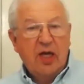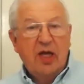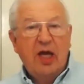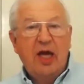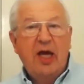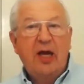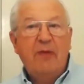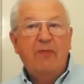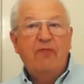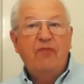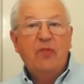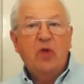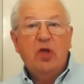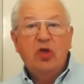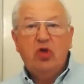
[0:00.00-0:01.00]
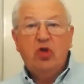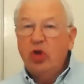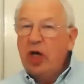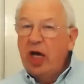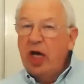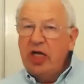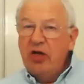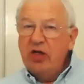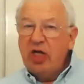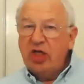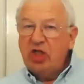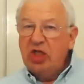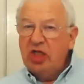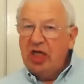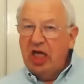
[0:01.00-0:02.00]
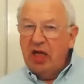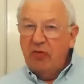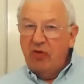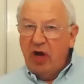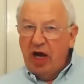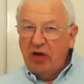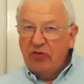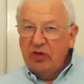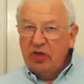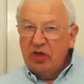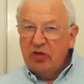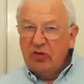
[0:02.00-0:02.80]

Good idea is actually to get them round,